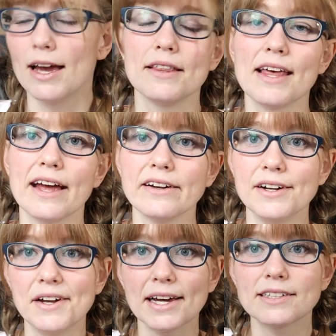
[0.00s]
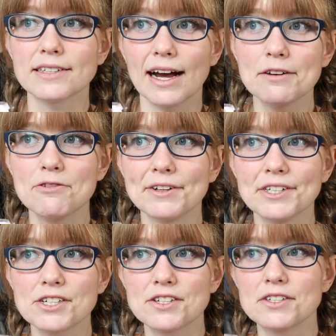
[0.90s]
And then next, I
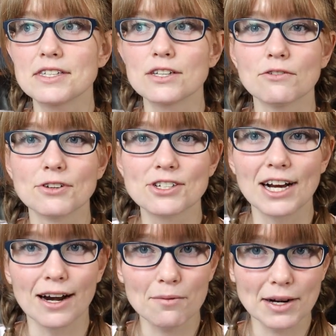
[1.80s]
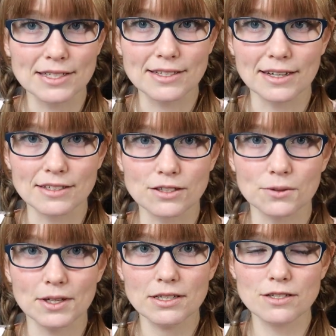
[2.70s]
finished The Silver Chair by C.S.
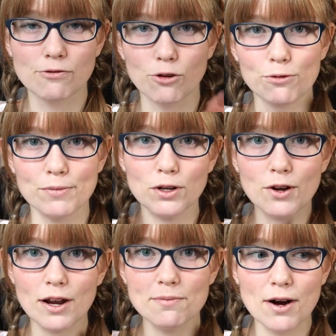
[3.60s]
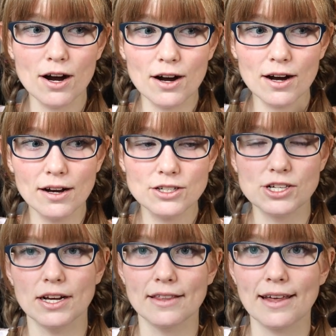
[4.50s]
Lewis for Middlegate
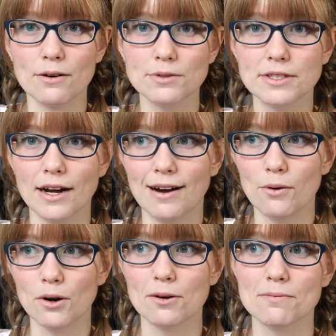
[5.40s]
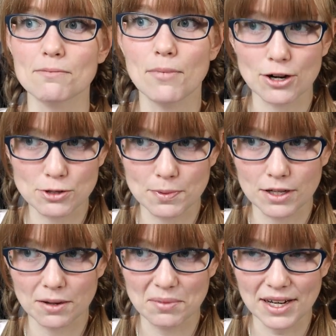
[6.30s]
March, and that was our March book
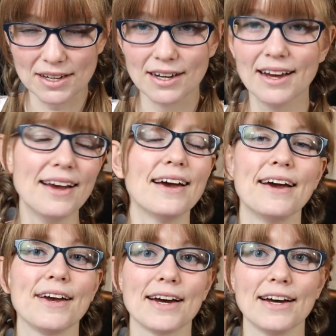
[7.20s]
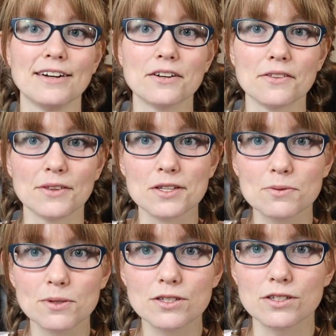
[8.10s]
club pick. And
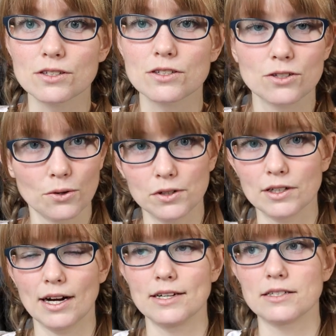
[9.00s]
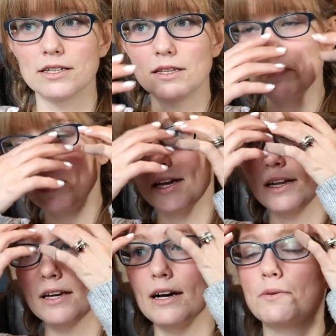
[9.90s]
this was so good, guys. In the
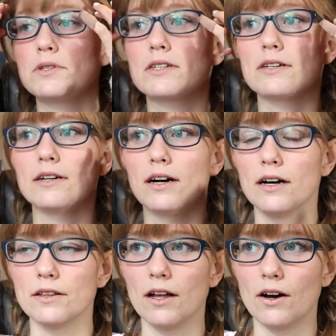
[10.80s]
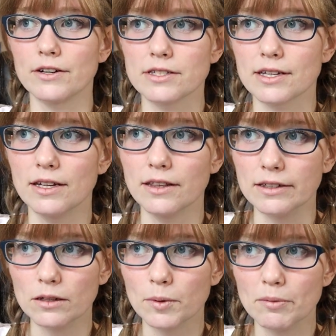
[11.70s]
beginning, I was honestly a
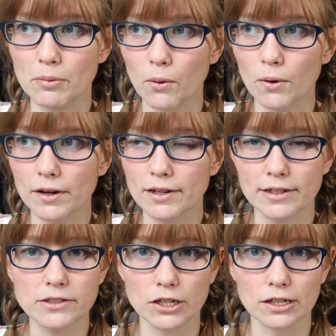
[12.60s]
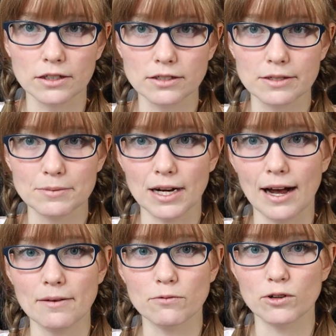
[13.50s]
little bit bored, and it took some
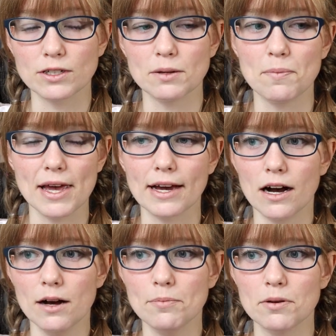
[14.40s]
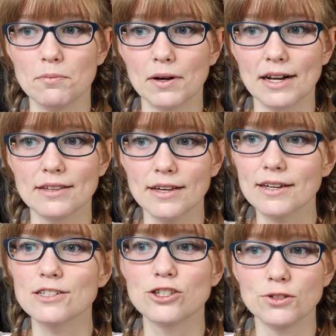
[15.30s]
time for it to pick up. But I
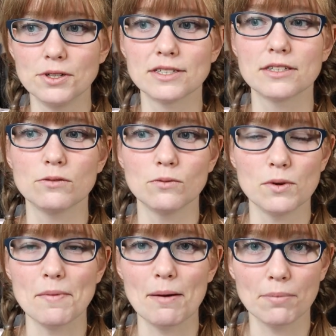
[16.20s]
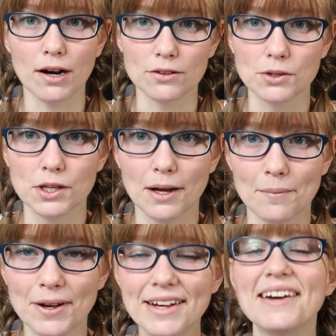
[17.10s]
think as soon as we met Puddle
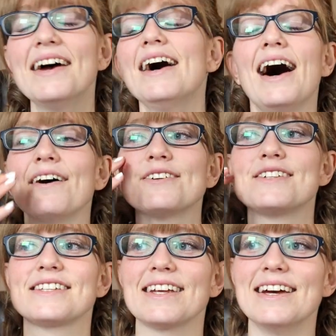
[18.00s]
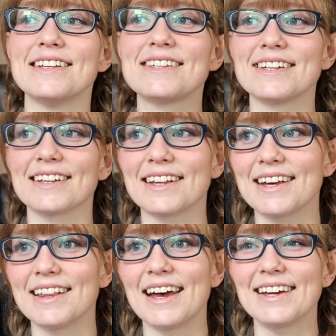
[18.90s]
Glum, I was just
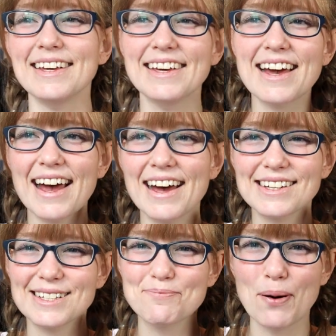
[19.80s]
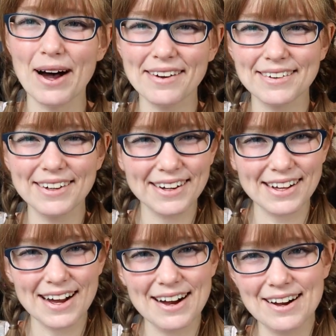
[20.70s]
instantly like, yes, Puddle
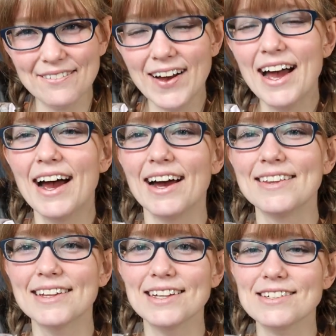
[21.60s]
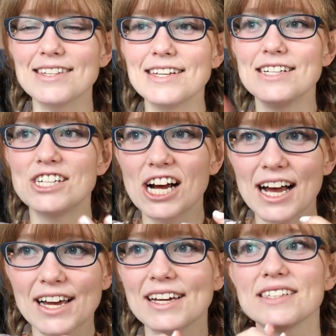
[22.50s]
Glum! And then there's the
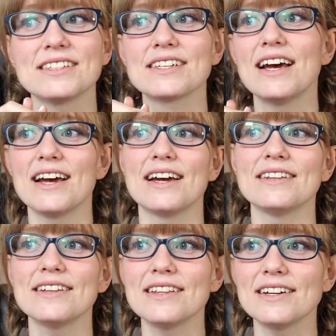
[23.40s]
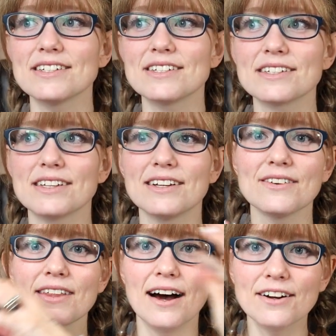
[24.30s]
giants, and then there's, you
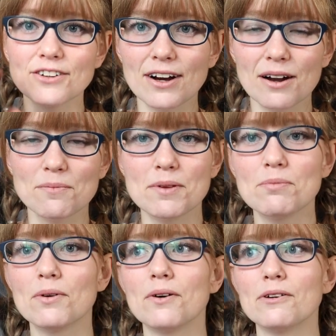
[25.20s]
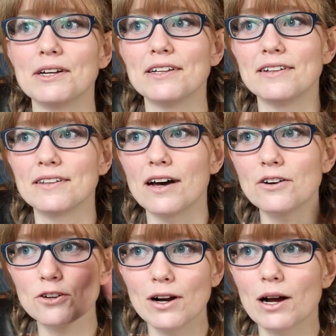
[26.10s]
know, the underground people and the
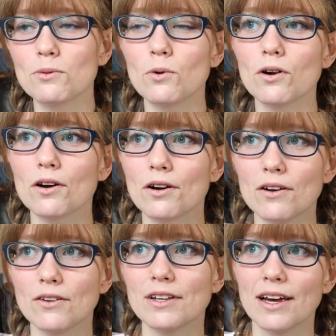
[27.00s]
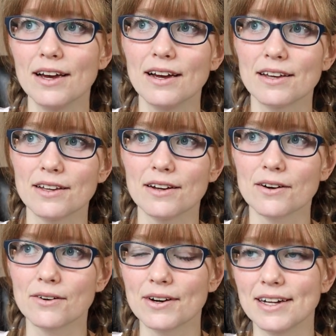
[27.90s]
underground world, you
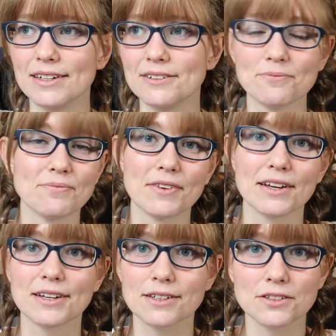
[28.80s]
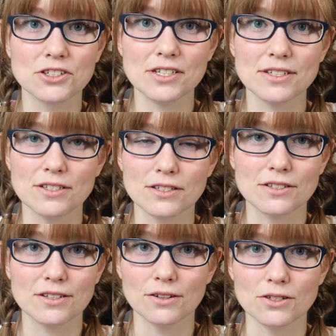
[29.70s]
know, and just
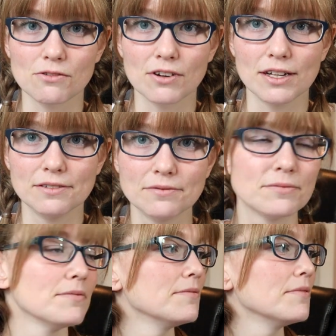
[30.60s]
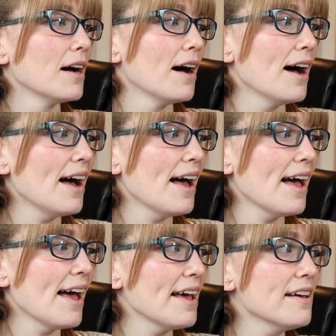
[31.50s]
so fun.
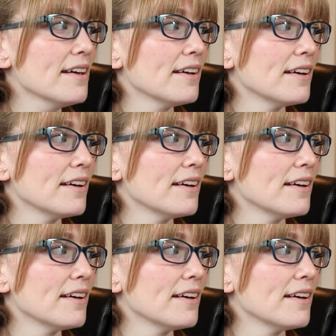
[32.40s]
Hi!